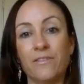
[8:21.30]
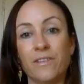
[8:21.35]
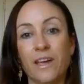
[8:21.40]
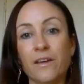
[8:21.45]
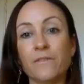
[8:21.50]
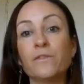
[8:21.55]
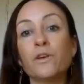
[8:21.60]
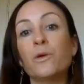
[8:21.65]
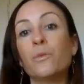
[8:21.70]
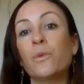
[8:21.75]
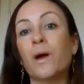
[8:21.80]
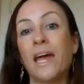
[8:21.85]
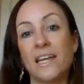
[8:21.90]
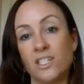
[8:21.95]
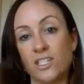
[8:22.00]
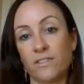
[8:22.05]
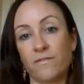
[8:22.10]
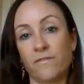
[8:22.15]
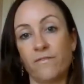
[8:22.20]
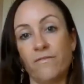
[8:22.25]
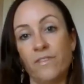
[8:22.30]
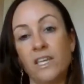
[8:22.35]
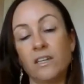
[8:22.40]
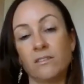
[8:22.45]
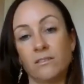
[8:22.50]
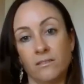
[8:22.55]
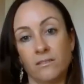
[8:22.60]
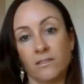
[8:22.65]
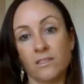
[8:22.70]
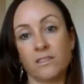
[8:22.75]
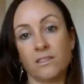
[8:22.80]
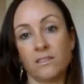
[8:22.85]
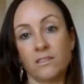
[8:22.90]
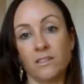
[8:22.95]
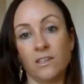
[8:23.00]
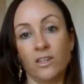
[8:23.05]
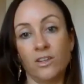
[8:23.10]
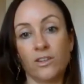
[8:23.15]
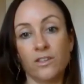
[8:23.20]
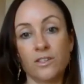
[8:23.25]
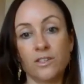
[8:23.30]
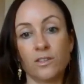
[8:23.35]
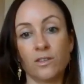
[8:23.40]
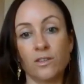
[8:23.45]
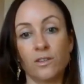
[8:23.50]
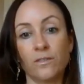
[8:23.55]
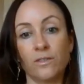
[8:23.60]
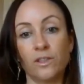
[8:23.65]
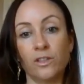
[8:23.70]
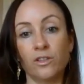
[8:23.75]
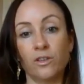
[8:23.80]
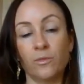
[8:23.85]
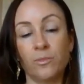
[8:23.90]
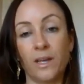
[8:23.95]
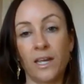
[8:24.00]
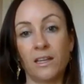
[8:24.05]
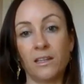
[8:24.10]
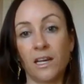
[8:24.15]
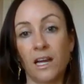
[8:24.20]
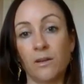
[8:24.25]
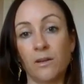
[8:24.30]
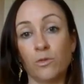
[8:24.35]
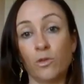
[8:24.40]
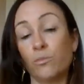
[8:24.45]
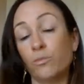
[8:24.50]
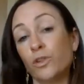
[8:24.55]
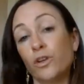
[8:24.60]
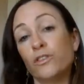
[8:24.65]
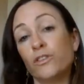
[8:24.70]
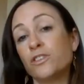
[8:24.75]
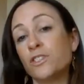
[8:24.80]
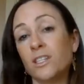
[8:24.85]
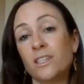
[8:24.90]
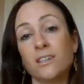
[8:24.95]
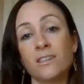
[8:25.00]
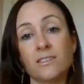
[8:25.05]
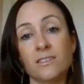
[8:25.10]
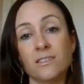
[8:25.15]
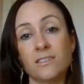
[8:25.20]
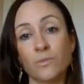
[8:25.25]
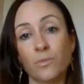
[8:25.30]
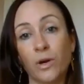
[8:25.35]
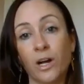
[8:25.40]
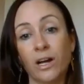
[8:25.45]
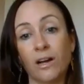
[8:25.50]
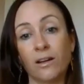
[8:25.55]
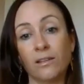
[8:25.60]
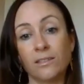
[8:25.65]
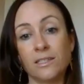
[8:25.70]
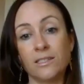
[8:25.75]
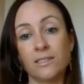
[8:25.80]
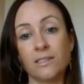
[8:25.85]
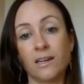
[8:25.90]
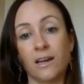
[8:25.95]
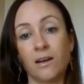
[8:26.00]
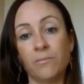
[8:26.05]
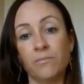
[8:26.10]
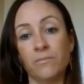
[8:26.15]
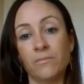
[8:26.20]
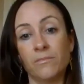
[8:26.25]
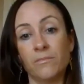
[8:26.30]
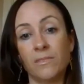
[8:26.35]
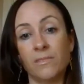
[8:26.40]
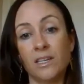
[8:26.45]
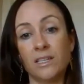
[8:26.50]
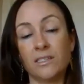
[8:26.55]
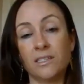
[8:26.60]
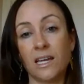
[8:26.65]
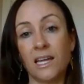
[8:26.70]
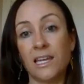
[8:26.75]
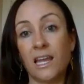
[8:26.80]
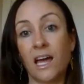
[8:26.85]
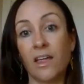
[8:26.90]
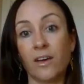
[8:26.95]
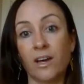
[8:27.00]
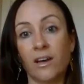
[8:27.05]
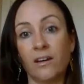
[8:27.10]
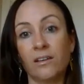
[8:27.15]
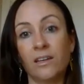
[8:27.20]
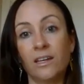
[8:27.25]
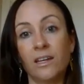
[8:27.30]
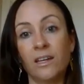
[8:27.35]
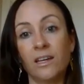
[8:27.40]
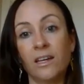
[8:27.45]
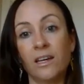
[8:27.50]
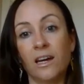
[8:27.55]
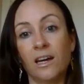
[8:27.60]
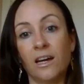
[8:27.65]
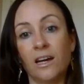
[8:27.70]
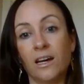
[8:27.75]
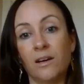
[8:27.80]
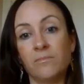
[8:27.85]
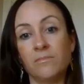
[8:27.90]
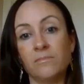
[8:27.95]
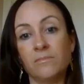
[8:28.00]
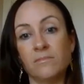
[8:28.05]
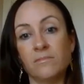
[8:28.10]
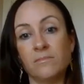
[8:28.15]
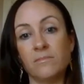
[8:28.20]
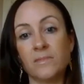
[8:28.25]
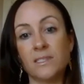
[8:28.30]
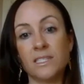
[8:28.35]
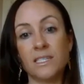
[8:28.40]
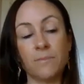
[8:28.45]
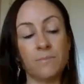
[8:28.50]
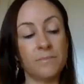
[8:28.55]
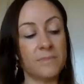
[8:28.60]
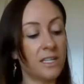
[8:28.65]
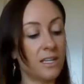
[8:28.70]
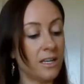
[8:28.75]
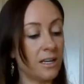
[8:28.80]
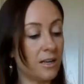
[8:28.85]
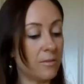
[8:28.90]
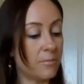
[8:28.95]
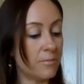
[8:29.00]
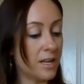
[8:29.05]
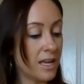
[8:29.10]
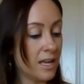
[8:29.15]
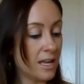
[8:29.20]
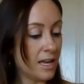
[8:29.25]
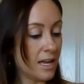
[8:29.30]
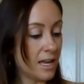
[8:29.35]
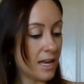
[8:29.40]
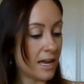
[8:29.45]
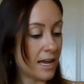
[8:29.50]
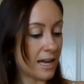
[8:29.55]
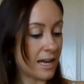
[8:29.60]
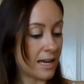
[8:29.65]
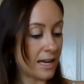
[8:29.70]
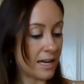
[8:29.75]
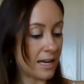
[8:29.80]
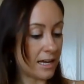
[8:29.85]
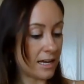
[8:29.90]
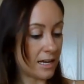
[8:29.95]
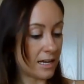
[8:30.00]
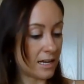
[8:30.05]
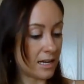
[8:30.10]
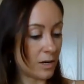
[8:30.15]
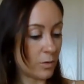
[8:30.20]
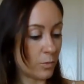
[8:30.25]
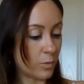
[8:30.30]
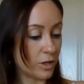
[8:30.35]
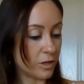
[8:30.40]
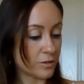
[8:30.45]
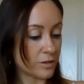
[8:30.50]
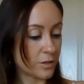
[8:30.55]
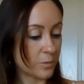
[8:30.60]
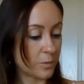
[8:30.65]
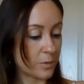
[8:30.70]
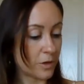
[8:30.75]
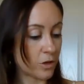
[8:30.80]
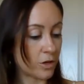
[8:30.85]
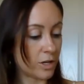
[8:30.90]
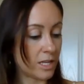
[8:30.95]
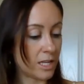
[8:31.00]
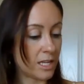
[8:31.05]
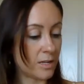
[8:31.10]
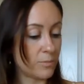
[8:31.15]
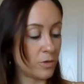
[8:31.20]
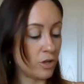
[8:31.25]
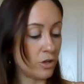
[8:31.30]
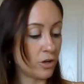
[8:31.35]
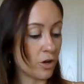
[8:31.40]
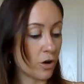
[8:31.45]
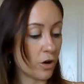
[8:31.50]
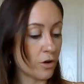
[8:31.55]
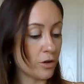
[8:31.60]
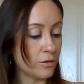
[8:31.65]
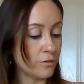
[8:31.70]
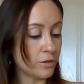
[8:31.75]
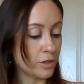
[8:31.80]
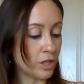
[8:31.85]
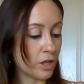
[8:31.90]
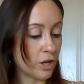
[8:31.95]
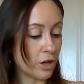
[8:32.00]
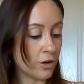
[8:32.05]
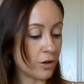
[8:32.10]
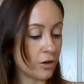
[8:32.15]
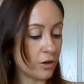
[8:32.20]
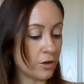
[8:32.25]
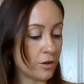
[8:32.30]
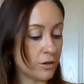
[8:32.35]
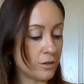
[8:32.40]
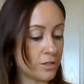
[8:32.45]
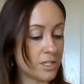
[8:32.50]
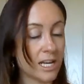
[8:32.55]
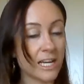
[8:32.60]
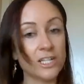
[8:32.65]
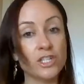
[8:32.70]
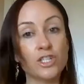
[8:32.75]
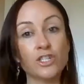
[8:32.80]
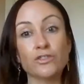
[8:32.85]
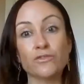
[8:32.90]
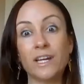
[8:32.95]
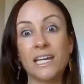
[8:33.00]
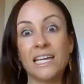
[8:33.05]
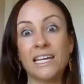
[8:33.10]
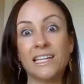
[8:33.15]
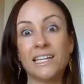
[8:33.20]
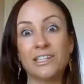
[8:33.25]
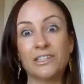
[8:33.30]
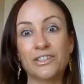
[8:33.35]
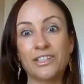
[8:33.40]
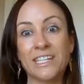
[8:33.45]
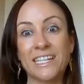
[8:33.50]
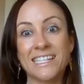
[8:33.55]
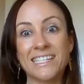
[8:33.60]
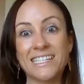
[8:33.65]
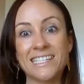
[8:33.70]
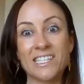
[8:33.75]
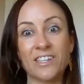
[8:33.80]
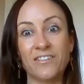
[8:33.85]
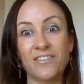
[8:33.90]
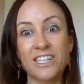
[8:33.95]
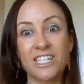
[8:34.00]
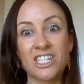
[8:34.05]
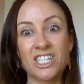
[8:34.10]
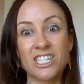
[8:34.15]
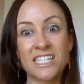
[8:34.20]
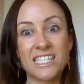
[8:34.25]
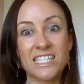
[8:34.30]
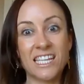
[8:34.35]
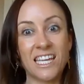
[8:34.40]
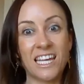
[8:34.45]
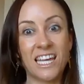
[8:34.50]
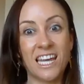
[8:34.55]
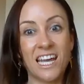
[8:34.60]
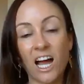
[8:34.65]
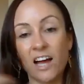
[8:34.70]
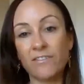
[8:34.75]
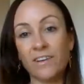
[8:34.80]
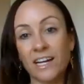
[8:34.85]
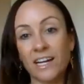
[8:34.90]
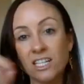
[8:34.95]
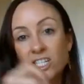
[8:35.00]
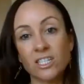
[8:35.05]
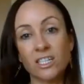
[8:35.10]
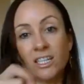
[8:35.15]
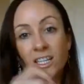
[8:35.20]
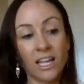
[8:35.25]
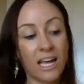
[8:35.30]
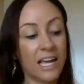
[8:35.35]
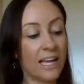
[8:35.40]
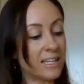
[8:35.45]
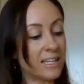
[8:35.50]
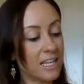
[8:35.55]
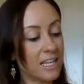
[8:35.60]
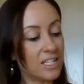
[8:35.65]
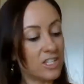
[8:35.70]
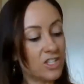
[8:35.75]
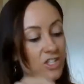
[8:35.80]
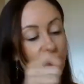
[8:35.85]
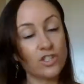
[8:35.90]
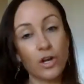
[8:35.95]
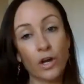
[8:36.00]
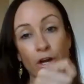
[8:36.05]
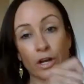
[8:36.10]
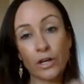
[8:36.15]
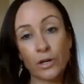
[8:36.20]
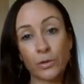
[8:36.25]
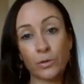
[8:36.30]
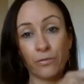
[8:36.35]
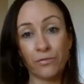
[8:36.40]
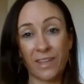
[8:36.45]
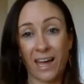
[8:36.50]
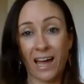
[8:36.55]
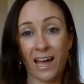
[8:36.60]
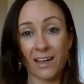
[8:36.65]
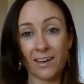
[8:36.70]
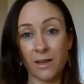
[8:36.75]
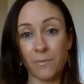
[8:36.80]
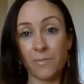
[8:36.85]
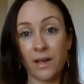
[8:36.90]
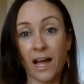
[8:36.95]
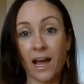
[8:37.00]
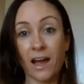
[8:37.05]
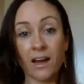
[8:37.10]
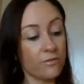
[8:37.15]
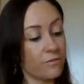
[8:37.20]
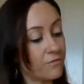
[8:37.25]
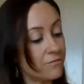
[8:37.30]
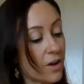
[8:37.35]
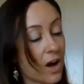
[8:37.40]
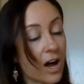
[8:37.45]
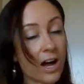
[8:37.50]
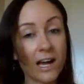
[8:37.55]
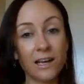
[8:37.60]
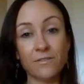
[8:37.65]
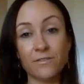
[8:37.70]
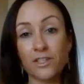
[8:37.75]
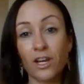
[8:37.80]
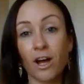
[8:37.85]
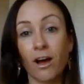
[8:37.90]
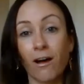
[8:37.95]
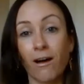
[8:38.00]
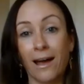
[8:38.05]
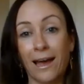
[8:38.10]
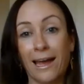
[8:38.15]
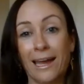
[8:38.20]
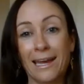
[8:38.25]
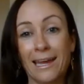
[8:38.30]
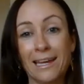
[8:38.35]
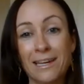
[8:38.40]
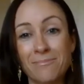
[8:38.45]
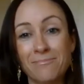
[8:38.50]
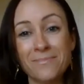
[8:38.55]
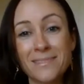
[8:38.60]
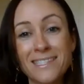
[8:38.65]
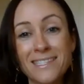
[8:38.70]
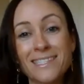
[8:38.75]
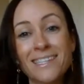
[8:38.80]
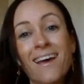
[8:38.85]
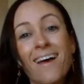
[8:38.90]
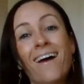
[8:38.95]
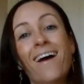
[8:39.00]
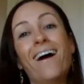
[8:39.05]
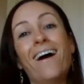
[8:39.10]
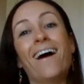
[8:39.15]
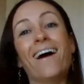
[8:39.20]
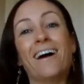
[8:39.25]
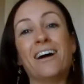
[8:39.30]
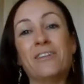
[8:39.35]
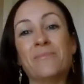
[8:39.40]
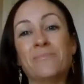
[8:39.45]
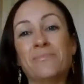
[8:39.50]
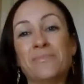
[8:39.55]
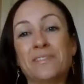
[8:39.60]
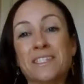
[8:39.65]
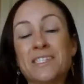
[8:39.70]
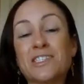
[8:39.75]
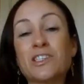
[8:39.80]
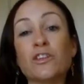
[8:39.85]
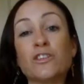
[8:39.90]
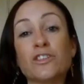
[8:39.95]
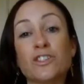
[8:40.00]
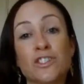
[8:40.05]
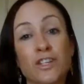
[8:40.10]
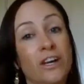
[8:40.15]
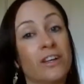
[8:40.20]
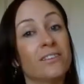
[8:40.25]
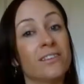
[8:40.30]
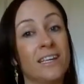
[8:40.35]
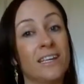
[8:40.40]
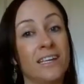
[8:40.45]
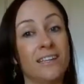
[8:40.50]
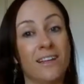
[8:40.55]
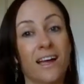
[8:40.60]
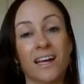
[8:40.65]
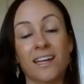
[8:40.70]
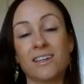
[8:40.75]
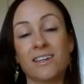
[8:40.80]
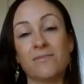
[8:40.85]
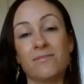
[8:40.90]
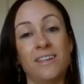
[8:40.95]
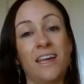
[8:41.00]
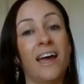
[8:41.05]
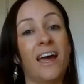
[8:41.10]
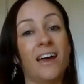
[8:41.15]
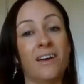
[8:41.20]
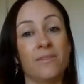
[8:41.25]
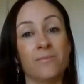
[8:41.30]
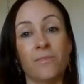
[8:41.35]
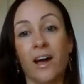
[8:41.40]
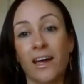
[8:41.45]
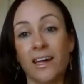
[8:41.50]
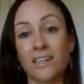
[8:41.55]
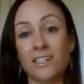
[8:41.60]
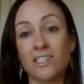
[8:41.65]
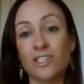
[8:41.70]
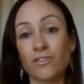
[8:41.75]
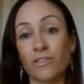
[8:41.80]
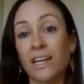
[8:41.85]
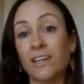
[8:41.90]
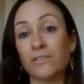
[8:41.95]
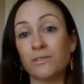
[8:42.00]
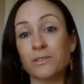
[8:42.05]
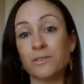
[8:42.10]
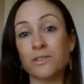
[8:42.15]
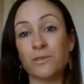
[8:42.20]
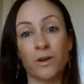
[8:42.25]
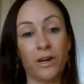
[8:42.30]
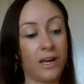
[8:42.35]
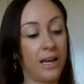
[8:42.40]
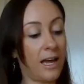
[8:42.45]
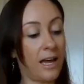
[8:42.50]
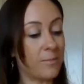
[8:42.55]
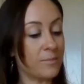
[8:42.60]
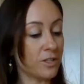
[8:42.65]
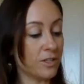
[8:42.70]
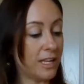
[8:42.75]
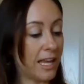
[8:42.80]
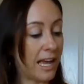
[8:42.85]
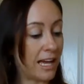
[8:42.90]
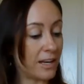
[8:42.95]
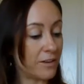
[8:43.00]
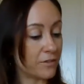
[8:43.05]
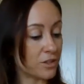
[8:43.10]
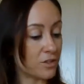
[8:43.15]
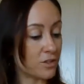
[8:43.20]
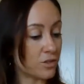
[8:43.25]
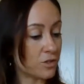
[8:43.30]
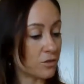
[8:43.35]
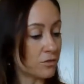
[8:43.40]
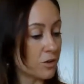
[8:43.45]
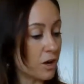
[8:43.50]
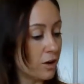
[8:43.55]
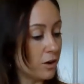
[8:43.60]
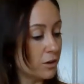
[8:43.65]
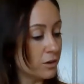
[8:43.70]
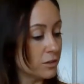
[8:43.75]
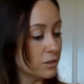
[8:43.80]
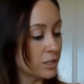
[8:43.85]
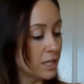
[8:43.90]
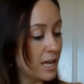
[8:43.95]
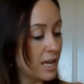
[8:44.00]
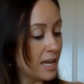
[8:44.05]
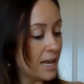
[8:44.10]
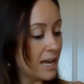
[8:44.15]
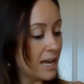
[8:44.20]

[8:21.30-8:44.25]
everywhere just feels, sort of a little bit, or bloatedness as well is another symptom. What else have we got? Immune overload, adrenal insufficiency. I've actually circled that about 5 times. So certainly my adrenals were absolutely out of control.